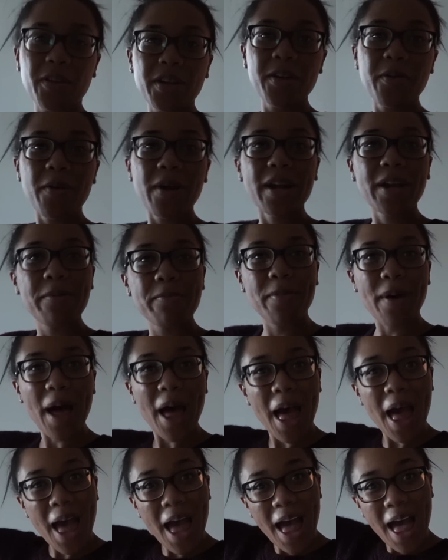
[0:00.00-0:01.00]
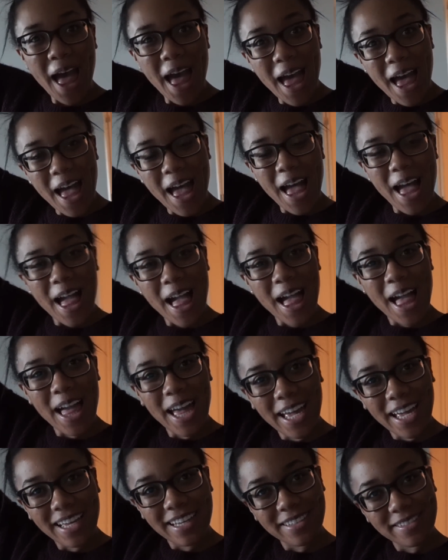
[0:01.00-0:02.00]
Going to work.
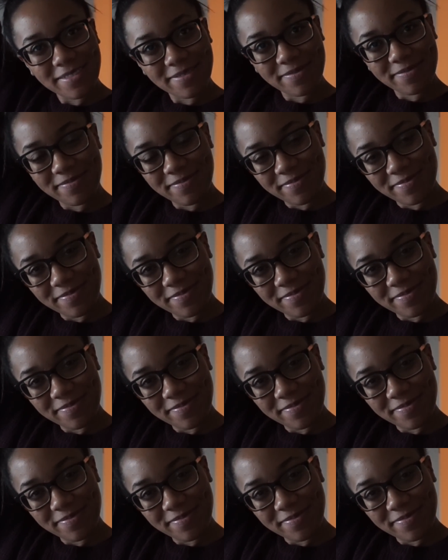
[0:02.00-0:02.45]
Bye.